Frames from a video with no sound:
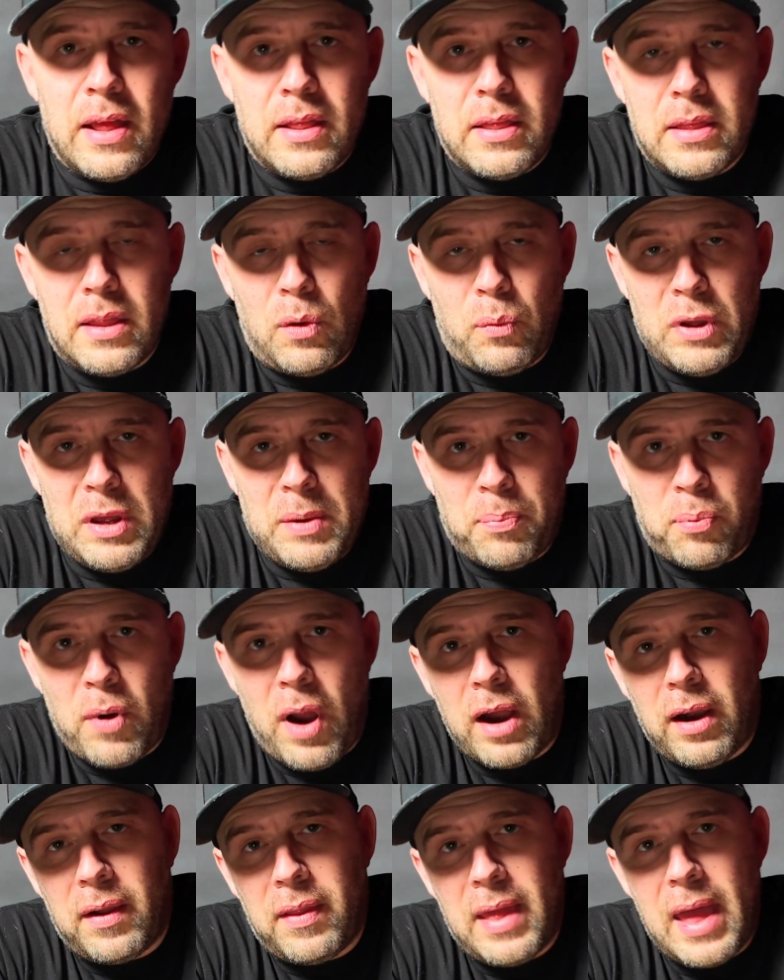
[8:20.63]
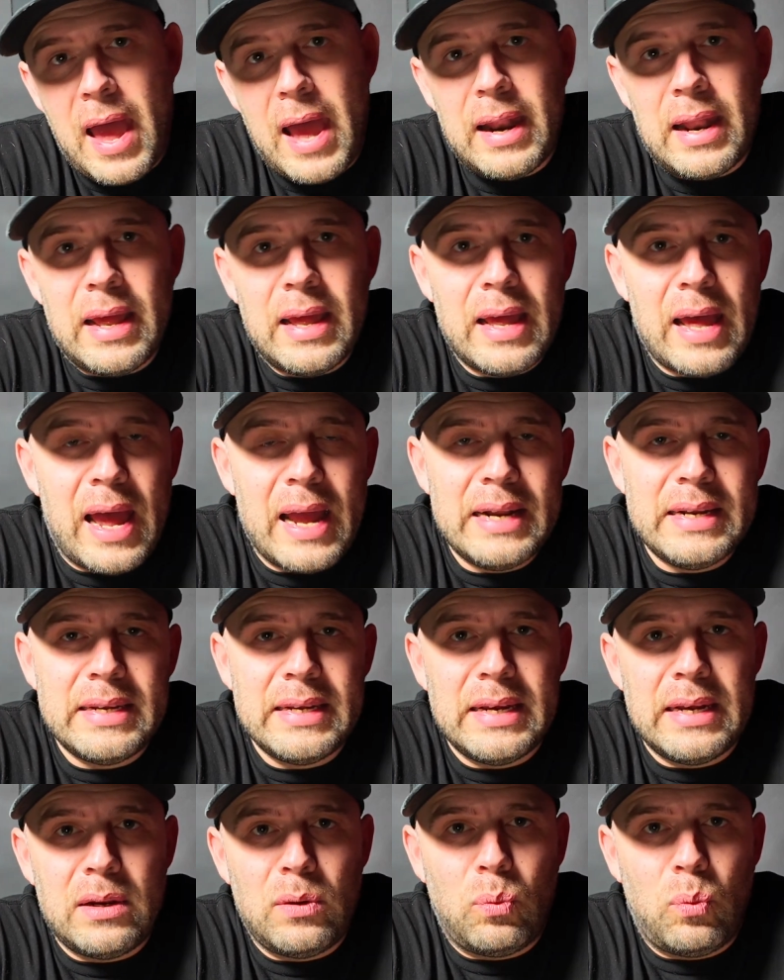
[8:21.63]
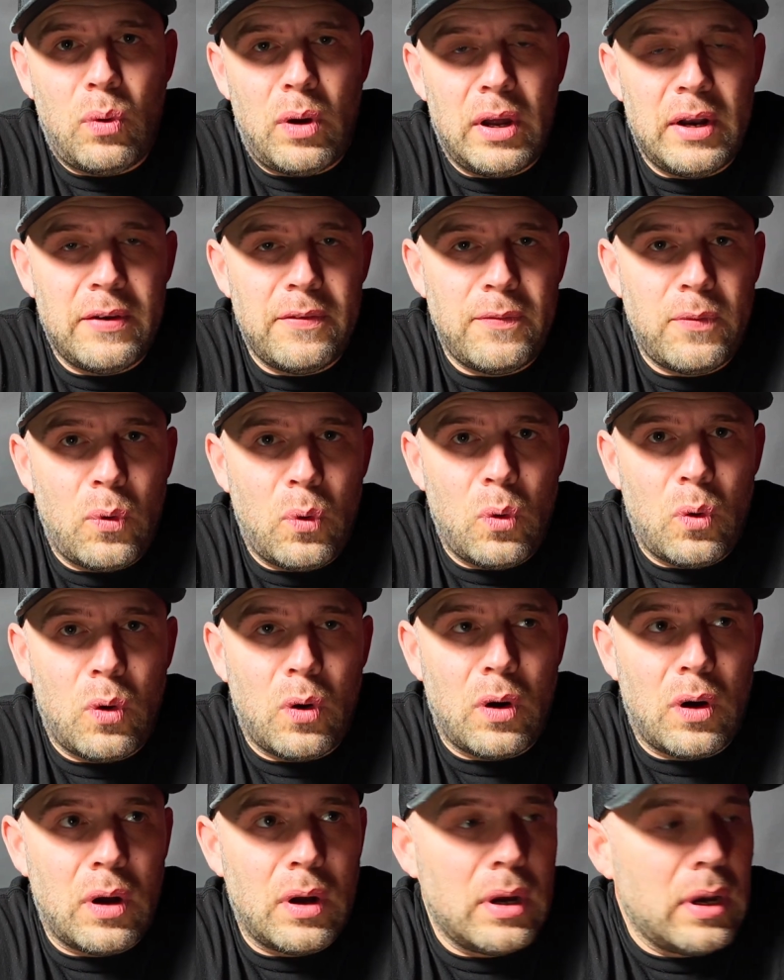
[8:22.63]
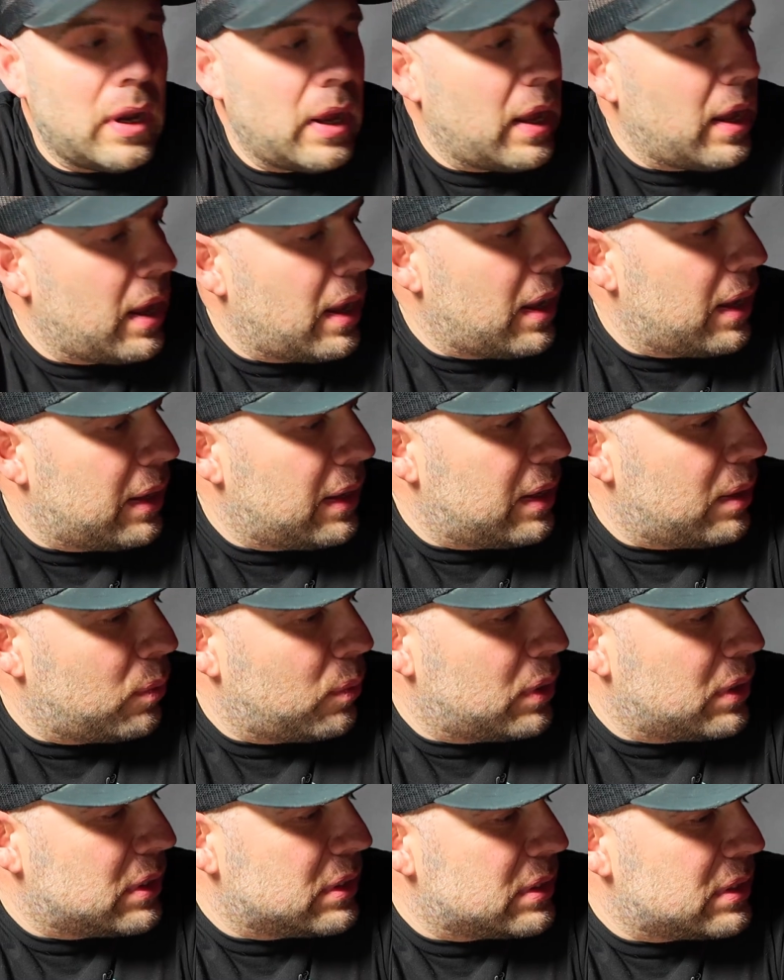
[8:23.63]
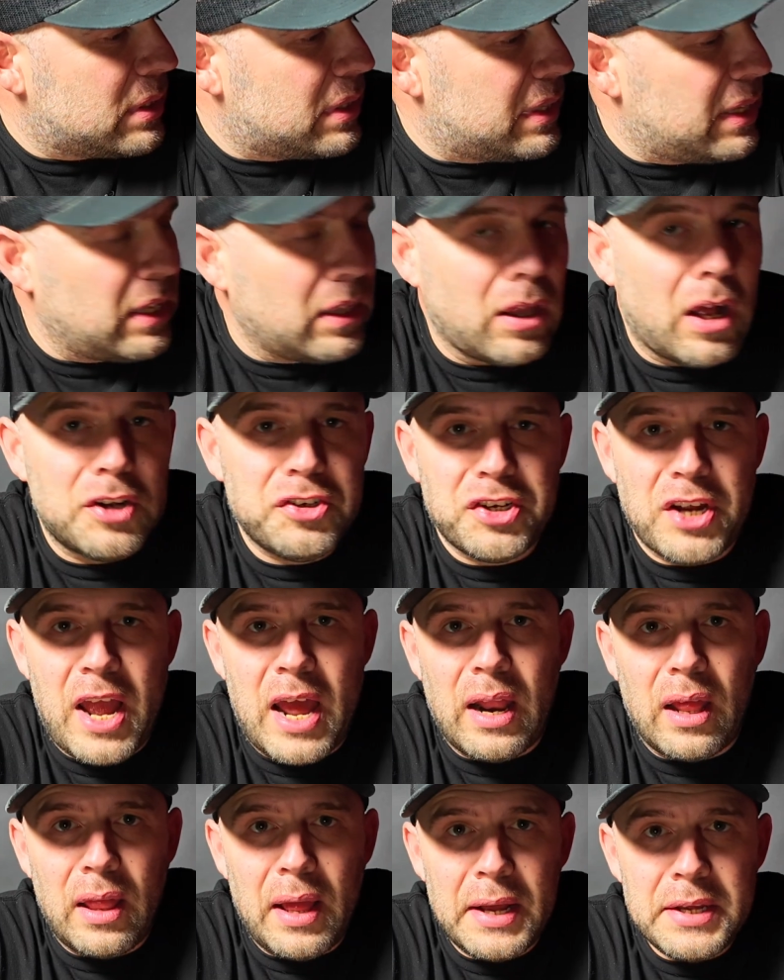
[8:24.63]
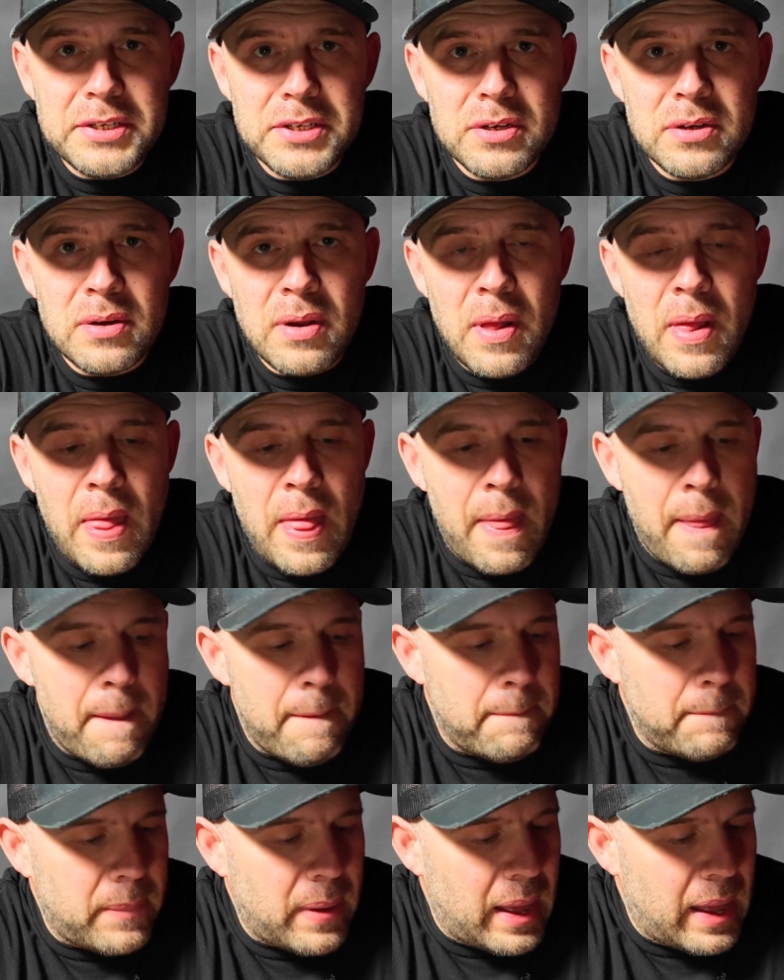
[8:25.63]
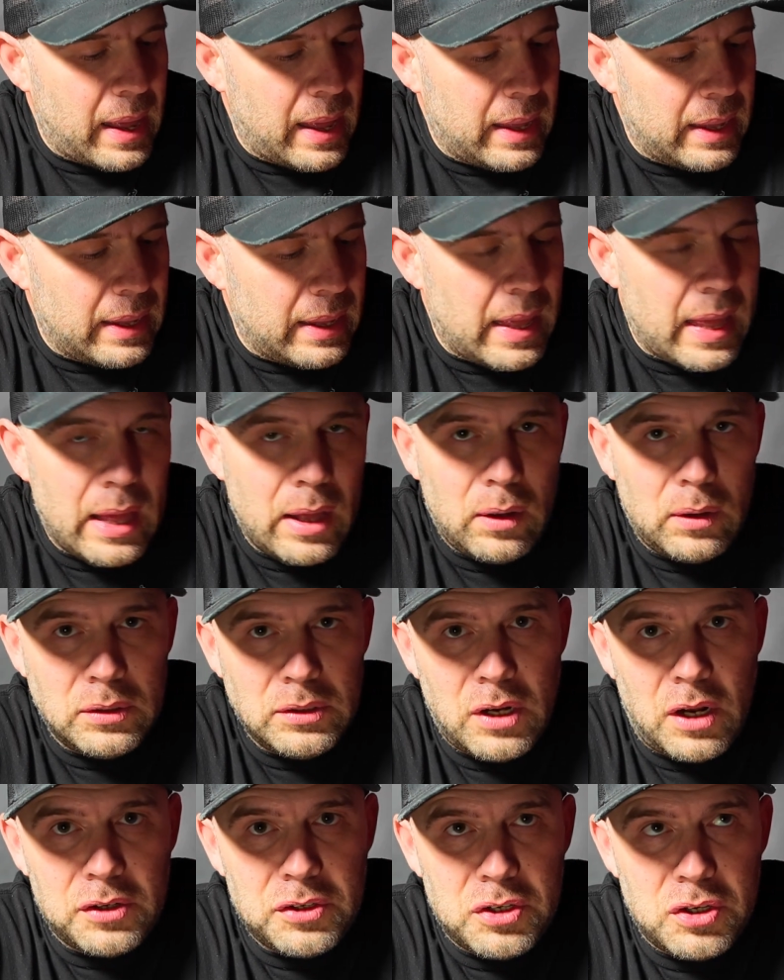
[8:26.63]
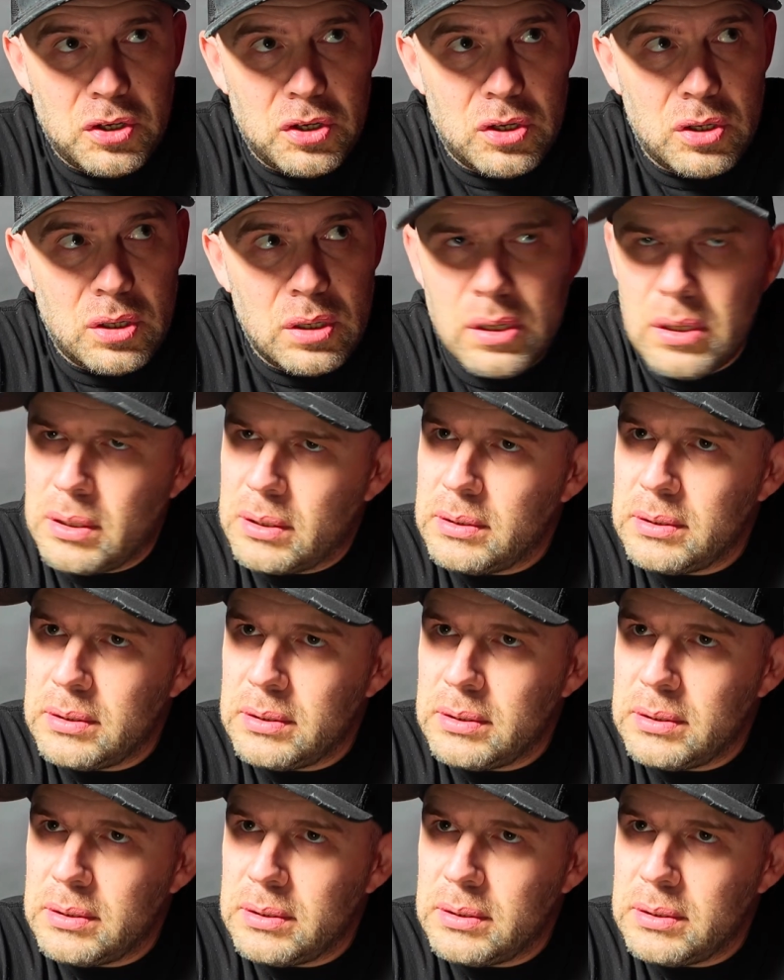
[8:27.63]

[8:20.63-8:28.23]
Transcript: The week prior to that, I did one for, it was the Logic Analyzer by L. Dr.